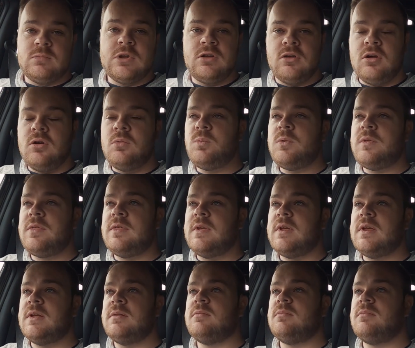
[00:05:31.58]
along with
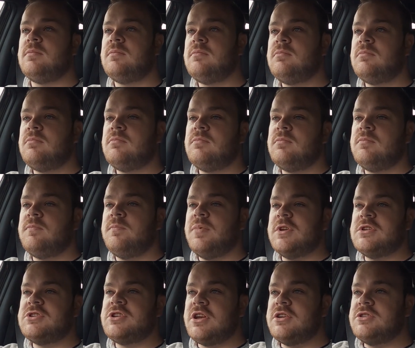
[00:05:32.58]
the
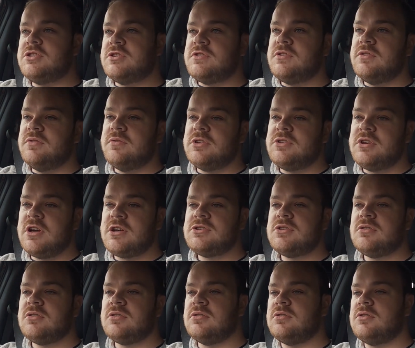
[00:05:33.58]
changes to the
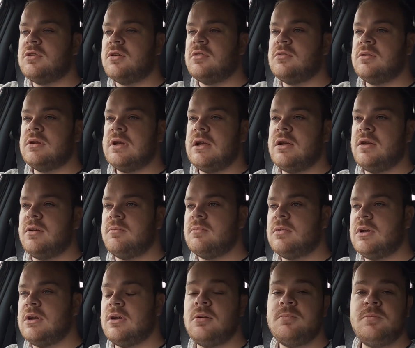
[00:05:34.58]
traction control,
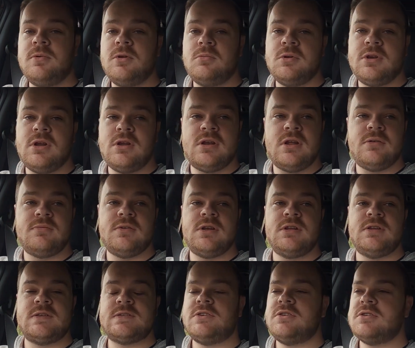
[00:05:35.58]
and hopefully we don't have
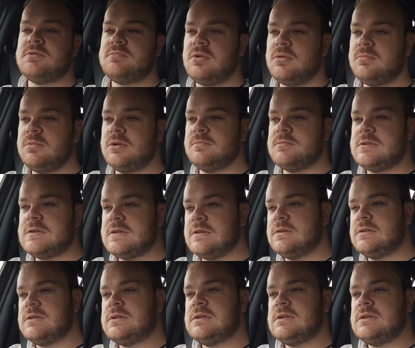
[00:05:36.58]
any serious problems.